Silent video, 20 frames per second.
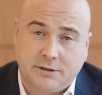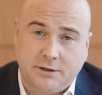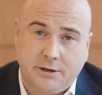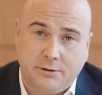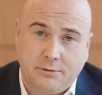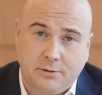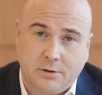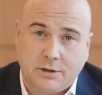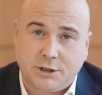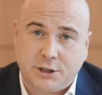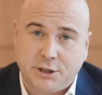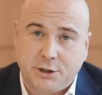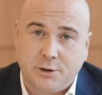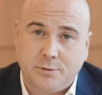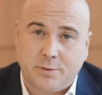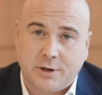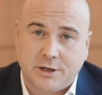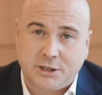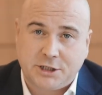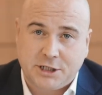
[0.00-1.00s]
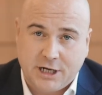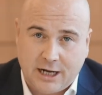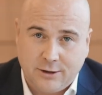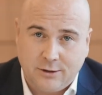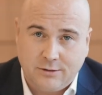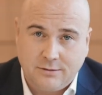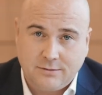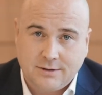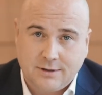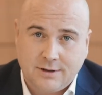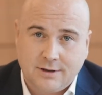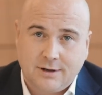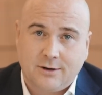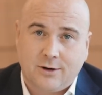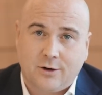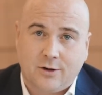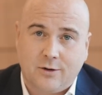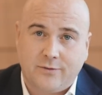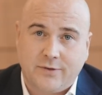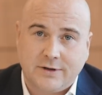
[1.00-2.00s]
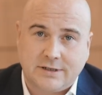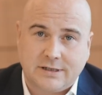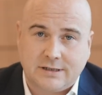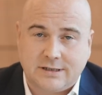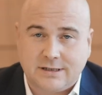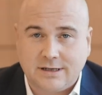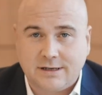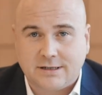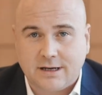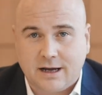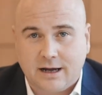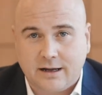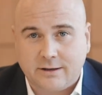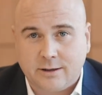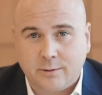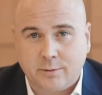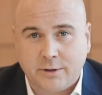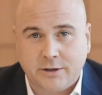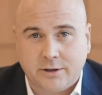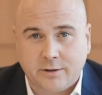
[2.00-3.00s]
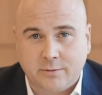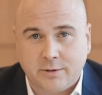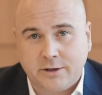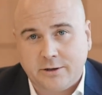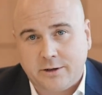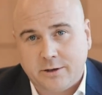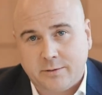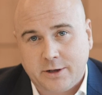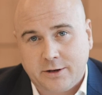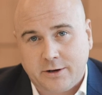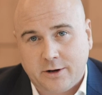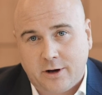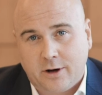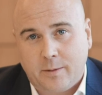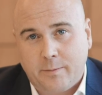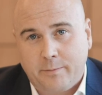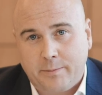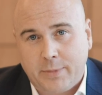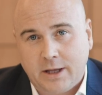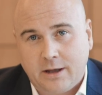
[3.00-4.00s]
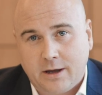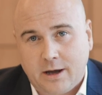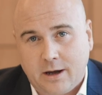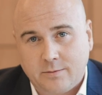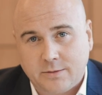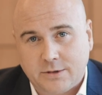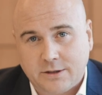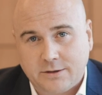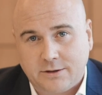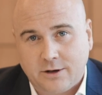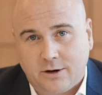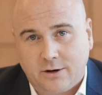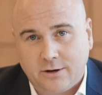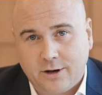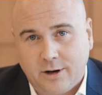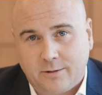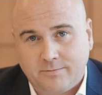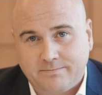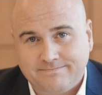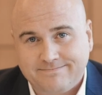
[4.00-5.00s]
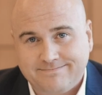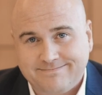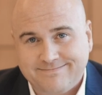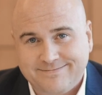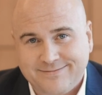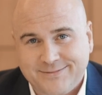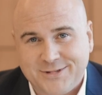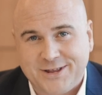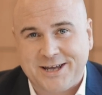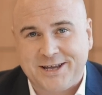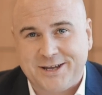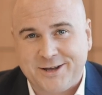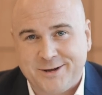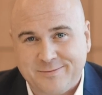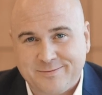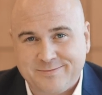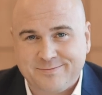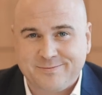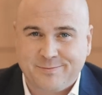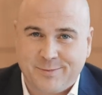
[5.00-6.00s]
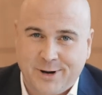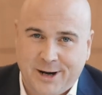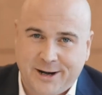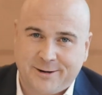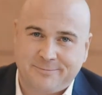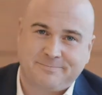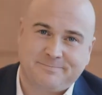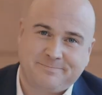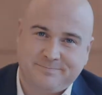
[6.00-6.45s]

YouTube channel or visit us at www.bhomes.com. Thank you. Bye now.